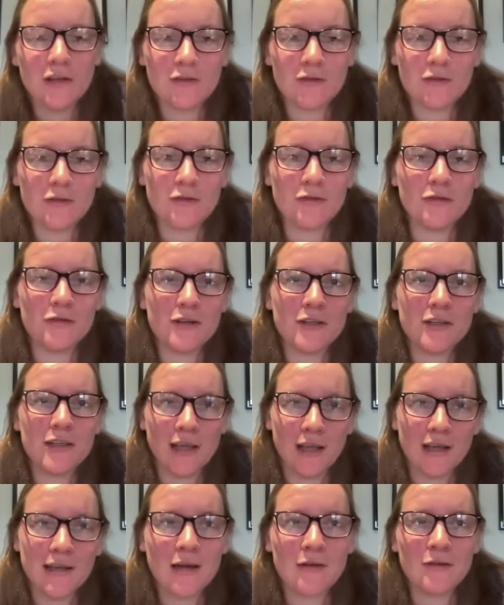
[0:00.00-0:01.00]
so
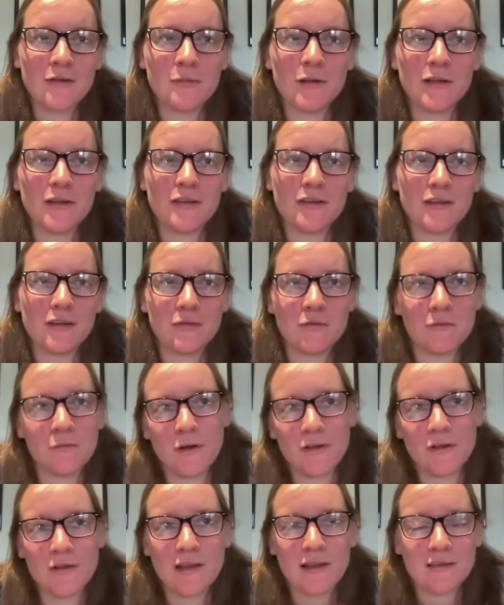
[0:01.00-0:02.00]
yeah, accountability,
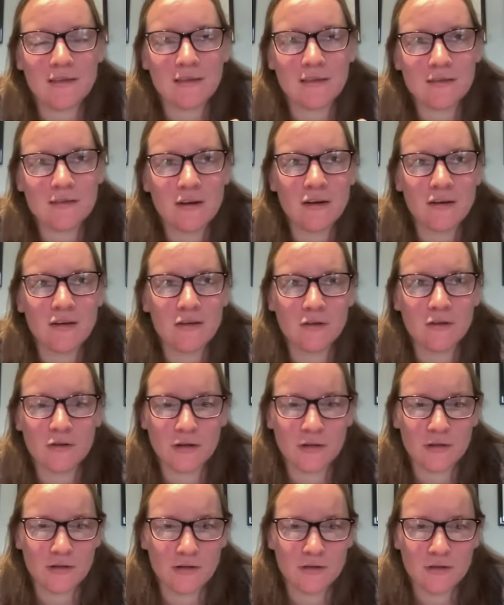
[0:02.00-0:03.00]
whether that's
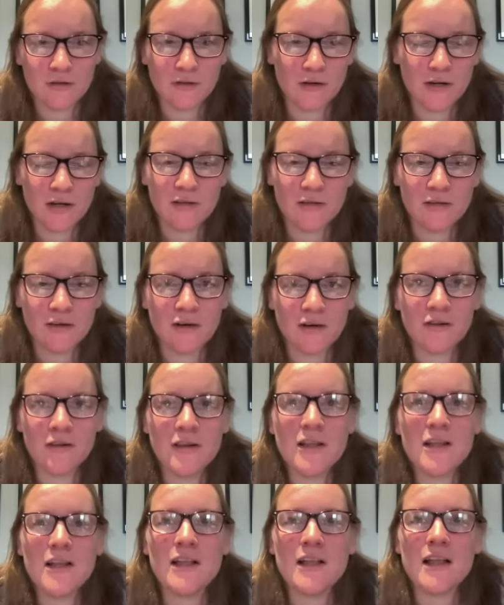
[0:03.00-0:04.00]
external or internal.
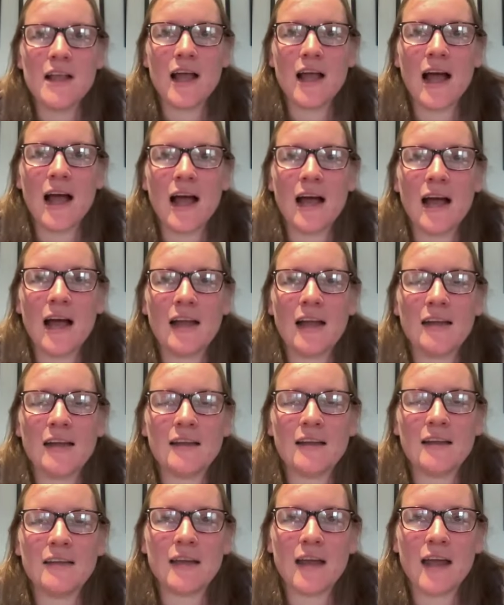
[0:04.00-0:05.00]

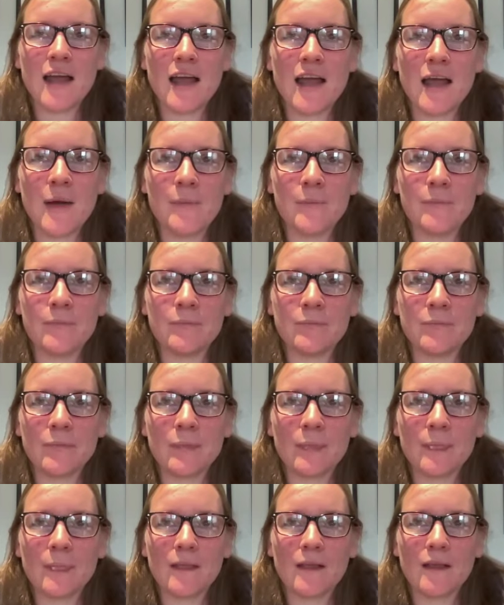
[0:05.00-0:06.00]

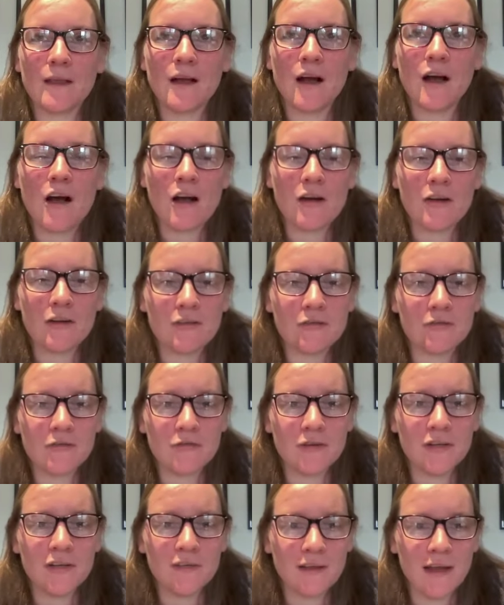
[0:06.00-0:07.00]
And R is
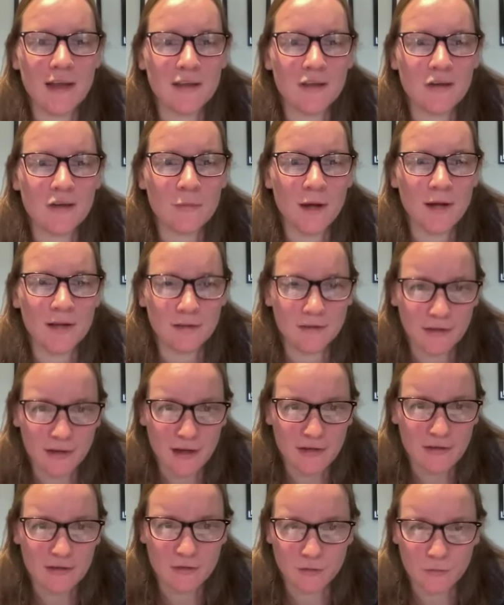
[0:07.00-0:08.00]
for resetting your
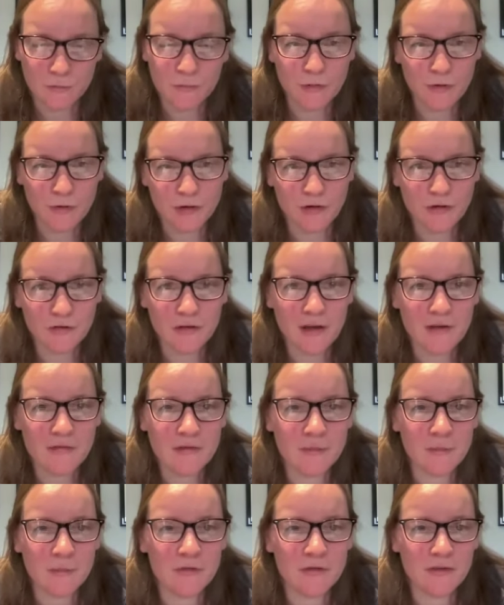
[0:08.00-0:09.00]
mindset. So putting yourself
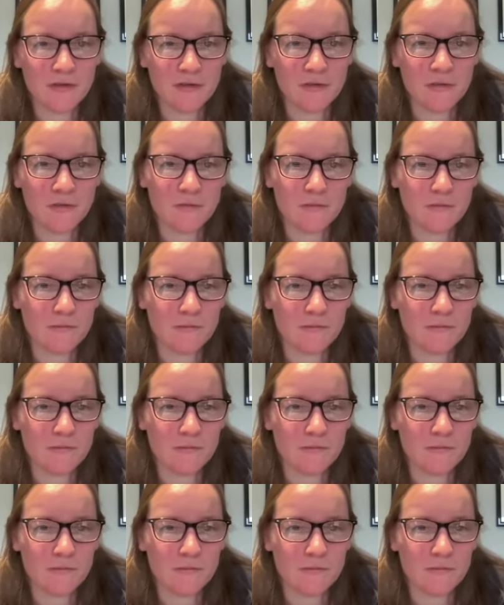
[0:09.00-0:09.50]
in a position,